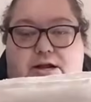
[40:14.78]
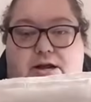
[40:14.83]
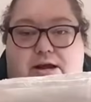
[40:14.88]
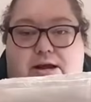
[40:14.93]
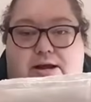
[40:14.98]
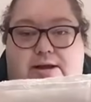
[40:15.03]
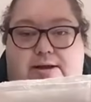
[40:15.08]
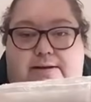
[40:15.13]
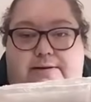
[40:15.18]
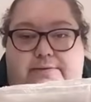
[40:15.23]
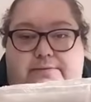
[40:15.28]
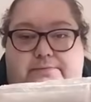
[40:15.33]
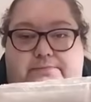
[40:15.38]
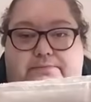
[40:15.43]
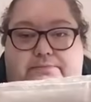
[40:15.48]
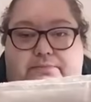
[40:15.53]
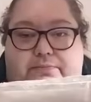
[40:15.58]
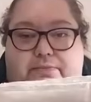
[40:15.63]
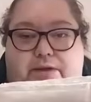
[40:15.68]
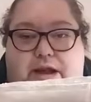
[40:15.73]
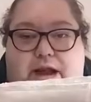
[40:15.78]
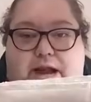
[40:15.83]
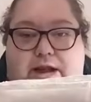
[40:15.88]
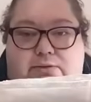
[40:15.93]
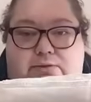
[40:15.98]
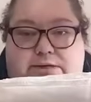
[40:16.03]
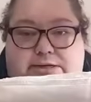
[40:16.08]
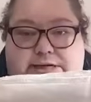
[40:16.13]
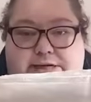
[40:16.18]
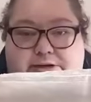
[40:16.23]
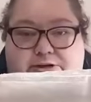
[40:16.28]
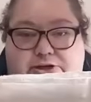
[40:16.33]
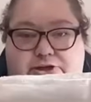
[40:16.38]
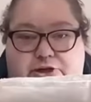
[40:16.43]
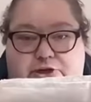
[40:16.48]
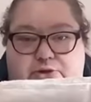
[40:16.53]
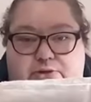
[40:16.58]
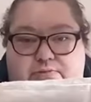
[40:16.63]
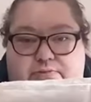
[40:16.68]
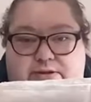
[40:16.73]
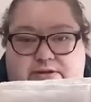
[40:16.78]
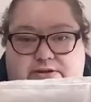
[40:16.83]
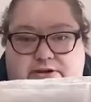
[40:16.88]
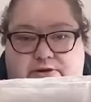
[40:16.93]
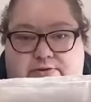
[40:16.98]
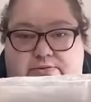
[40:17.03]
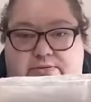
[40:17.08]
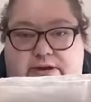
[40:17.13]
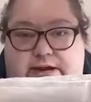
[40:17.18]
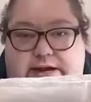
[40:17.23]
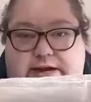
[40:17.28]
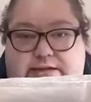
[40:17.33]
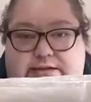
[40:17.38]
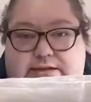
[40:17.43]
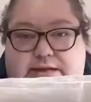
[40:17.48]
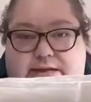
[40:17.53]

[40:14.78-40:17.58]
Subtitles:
I only did 2 of the snowflakes,